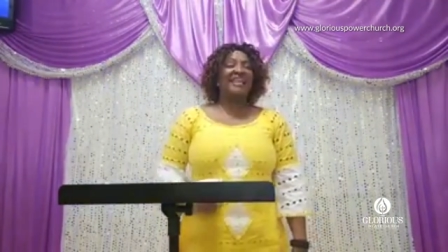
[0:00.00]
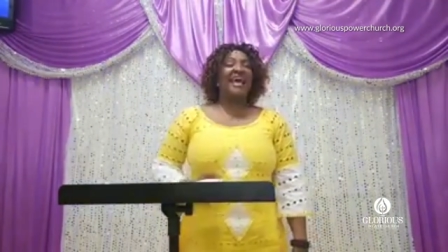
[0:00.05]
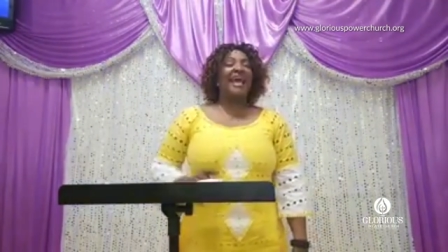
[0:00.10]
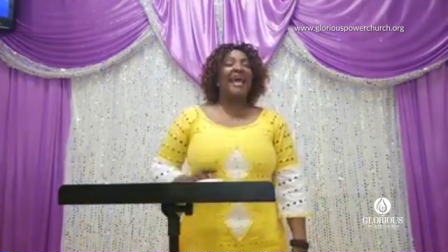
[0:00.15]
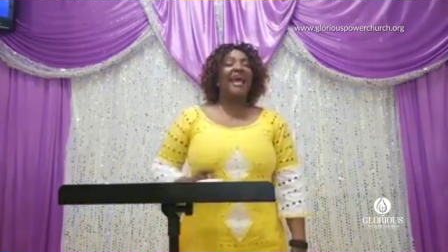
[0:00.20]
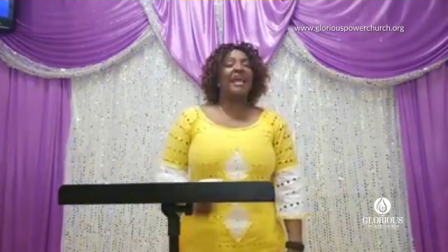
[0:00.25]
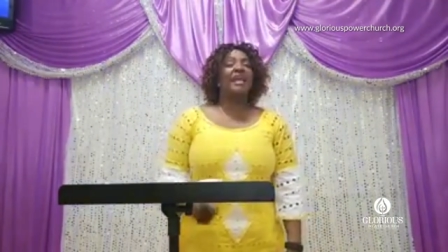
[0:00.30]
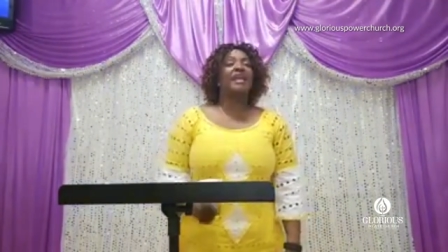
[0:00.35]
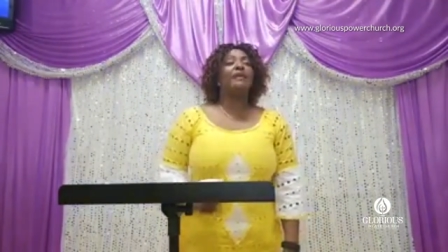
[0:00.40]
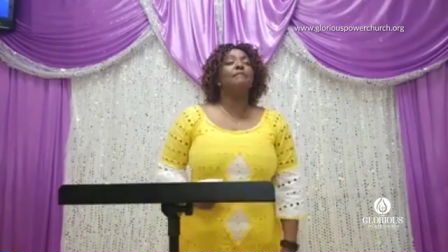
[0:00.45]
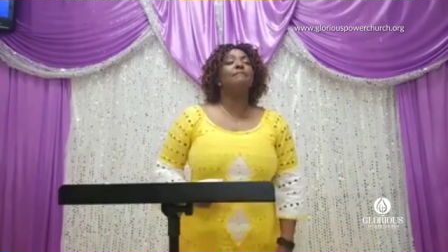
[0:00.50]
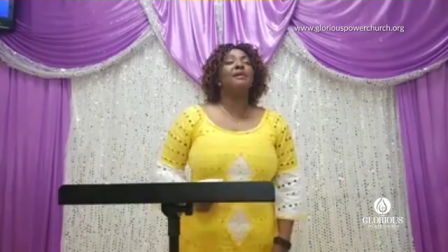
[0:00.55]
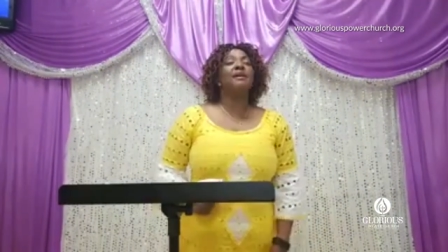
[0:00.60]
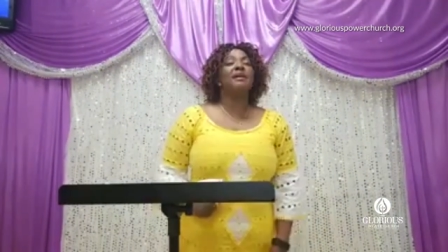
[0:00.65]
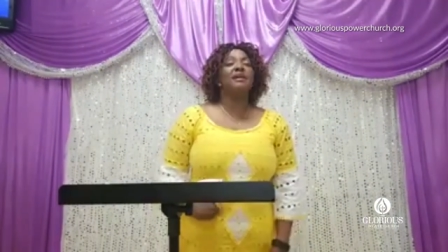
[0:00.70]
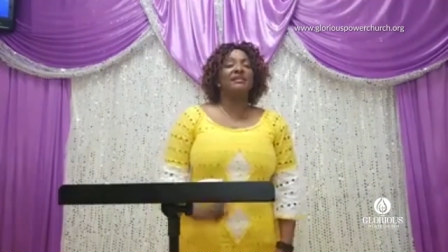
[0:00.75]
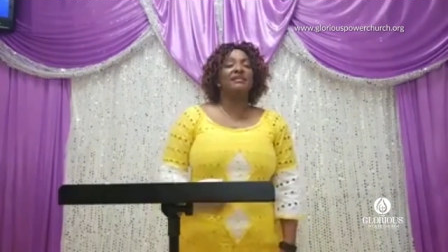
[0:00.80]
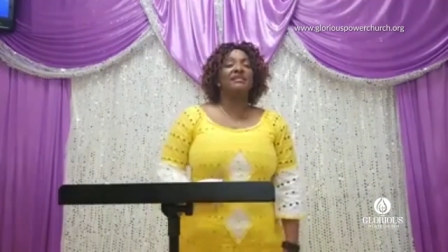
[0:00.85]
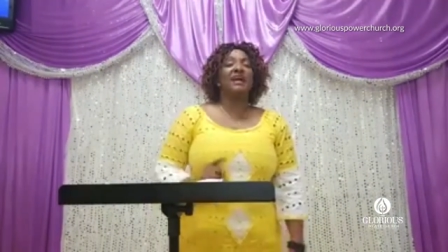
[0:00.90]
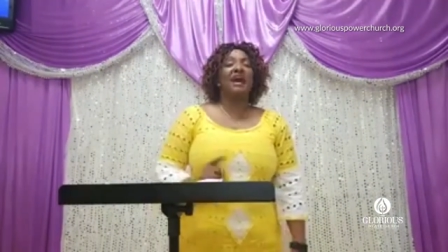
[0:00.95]
the enemy
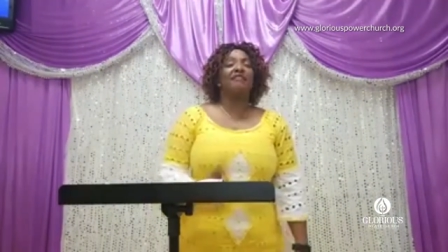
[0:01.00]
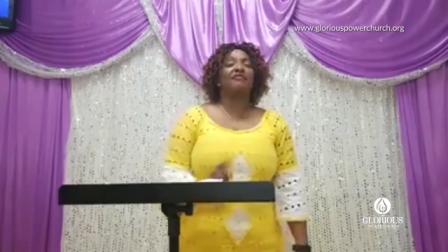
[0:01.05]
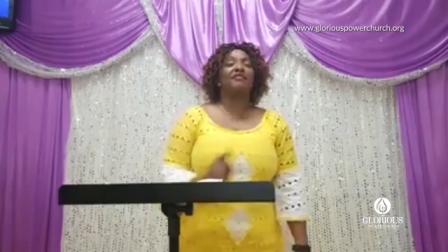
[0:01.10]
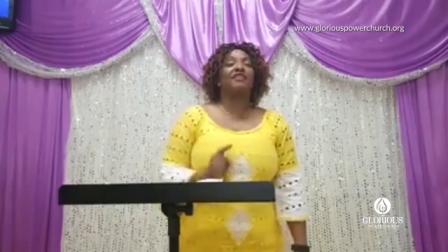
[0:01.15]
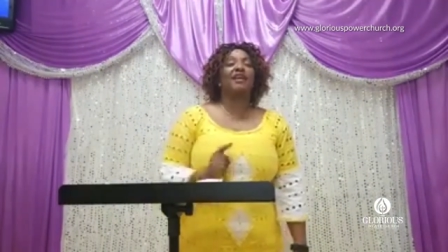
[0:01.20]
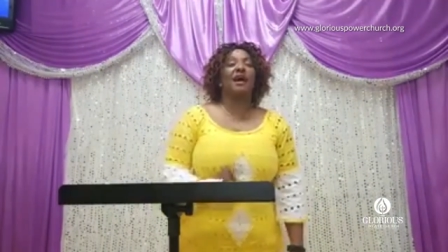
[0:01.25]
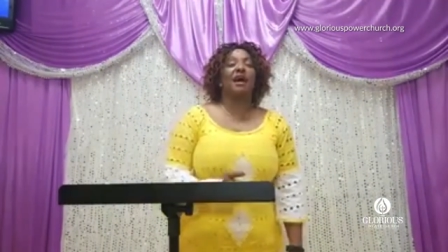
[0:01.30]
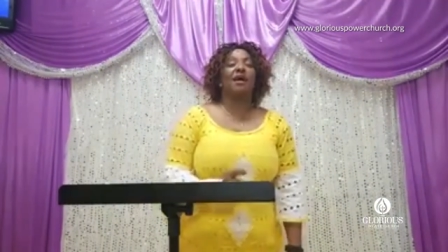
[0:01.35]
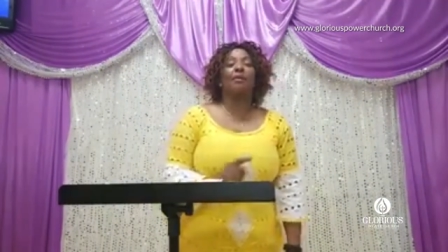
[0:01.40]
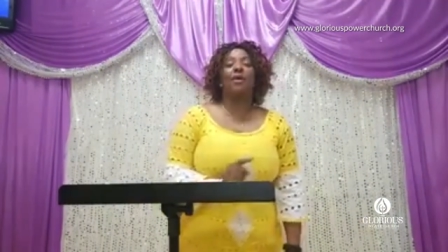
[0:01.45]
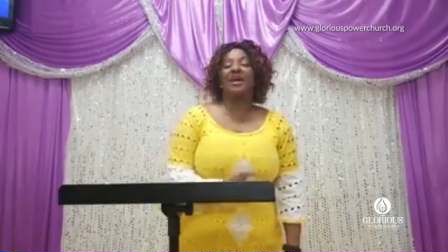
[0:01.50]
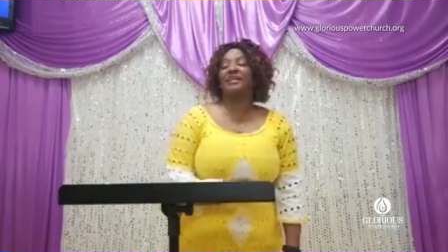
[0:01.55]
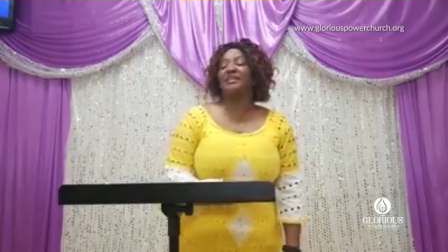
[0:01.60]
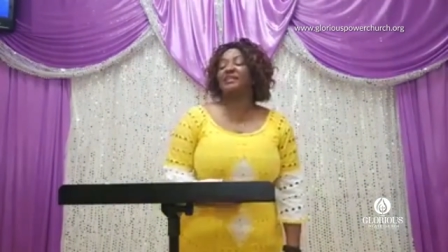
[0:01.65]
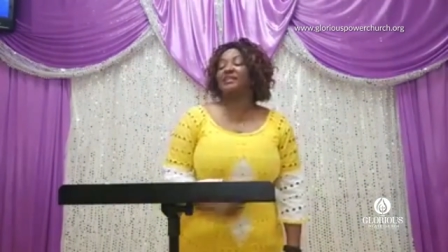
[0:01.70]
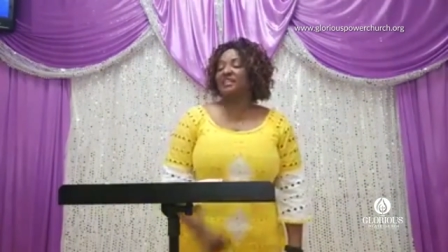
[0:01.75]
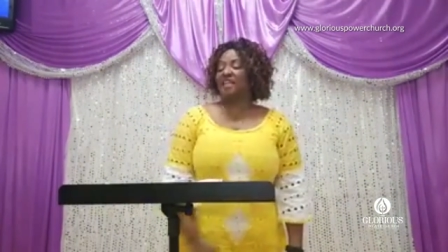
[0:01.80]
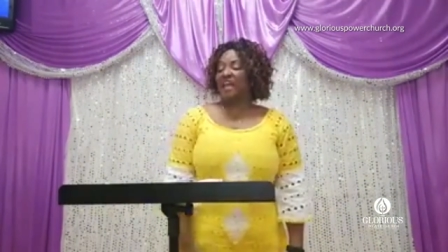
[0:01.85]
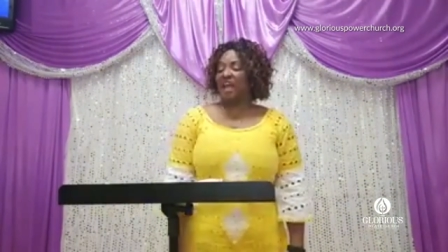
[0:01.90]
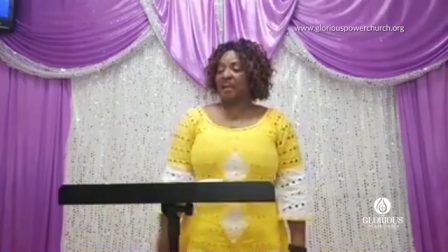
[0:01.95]
is after our
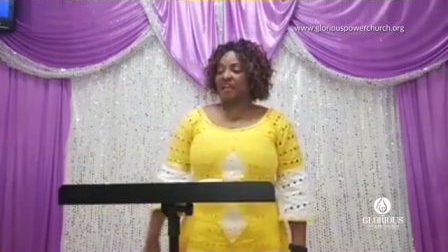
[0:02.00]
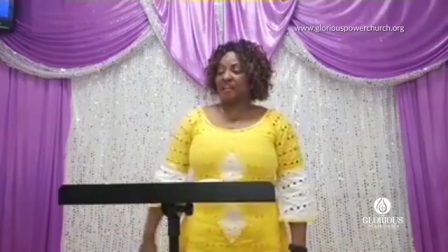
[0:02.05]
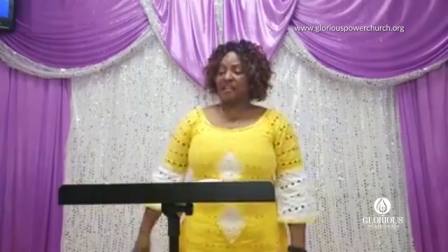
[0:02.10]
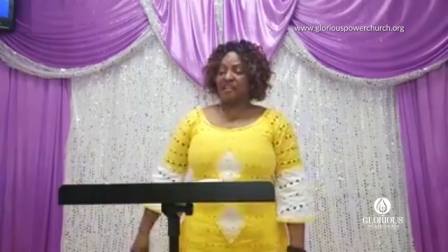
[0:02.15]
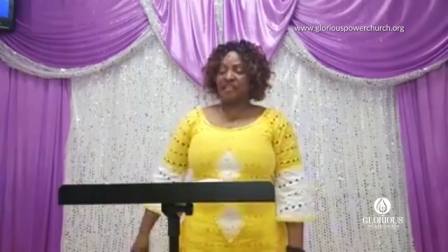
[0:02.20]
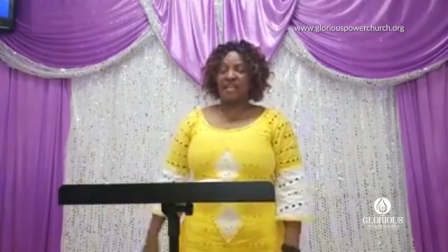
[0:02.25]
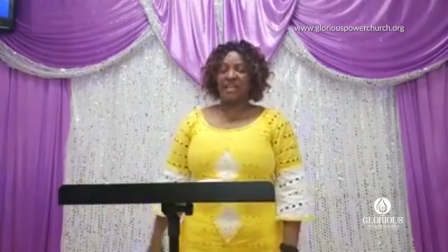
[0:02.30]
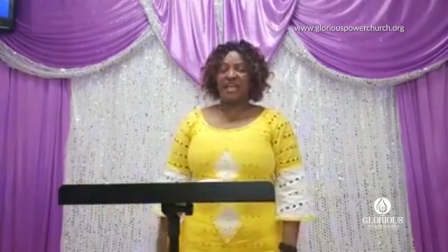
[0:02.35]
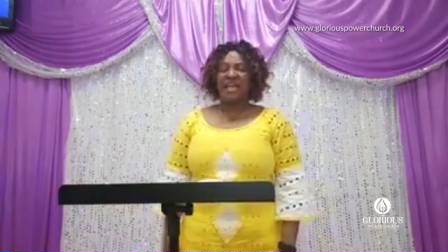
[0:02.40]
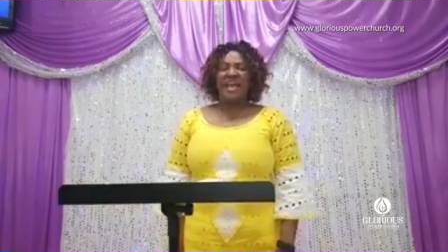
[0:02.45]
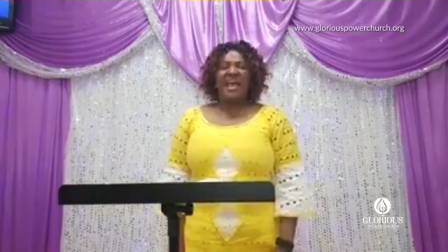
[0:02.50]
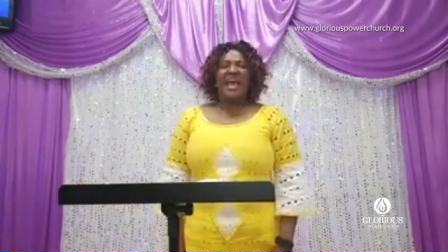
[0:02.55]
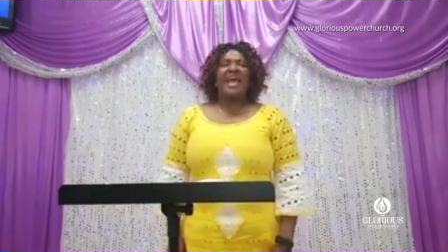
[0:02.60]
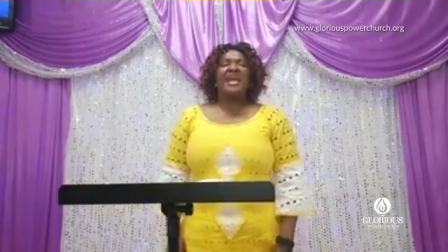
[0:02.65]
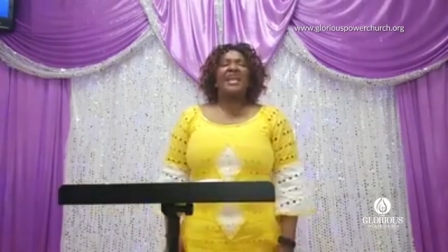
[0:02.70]
integrity. -hmm.